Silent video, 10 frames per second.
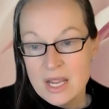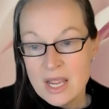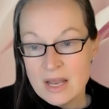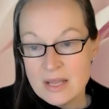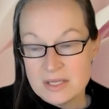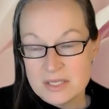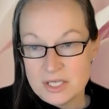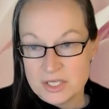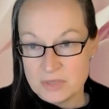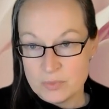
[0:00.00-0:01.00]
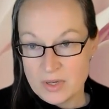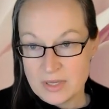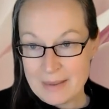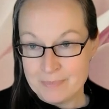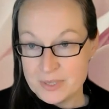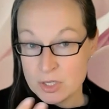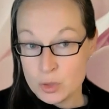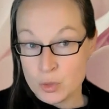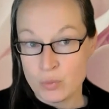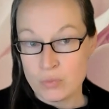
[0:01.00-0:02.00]
And it's just what they're
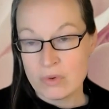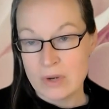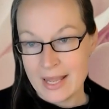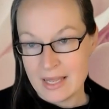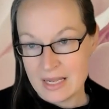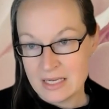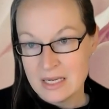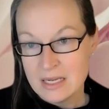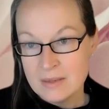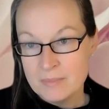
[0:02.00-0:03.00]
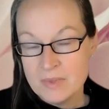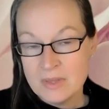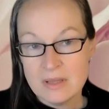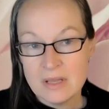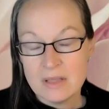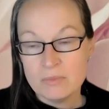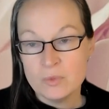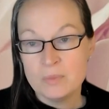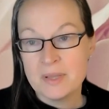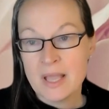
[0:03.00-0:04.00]
portraying. And it
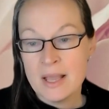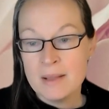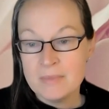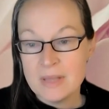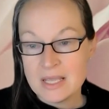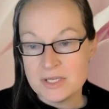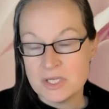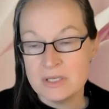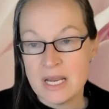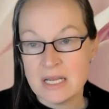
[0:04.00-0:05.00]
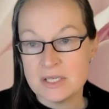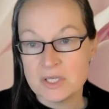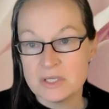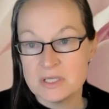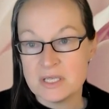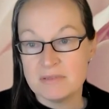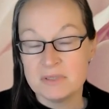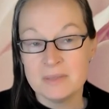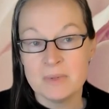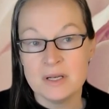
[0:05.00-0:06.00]
will become easier and easier as
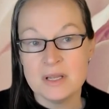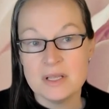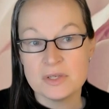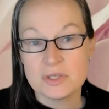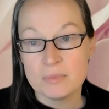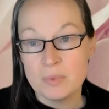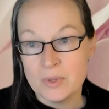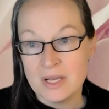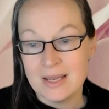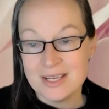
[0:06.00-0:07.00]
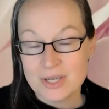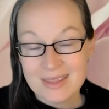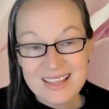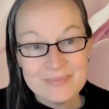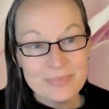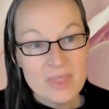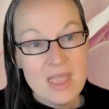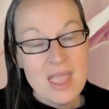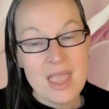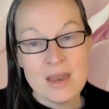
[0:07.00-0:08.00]
everyone is supporting each other
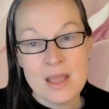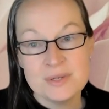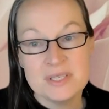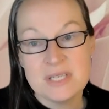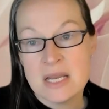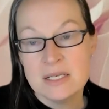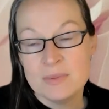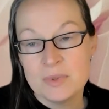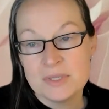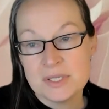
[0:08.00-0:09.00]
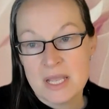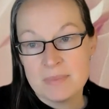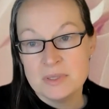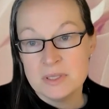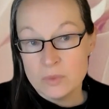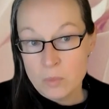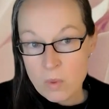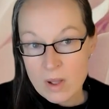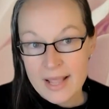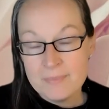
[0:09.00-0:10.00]
and understanding what has happened and
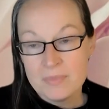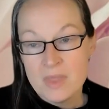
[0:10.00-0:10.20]
why.